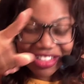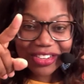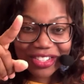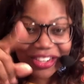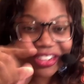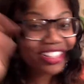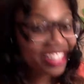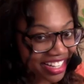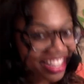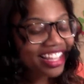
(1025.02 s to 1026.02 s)
you circle
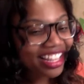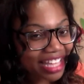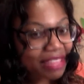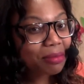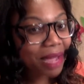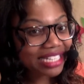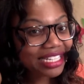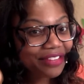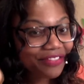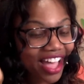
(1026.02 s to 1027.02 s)
it, let them
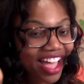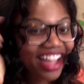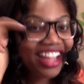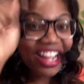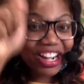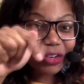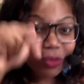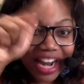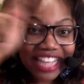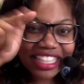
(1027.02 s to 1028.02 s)
identify.
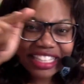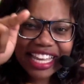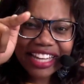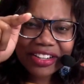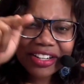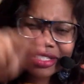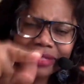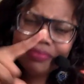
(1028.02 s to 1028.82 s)
Write the letters.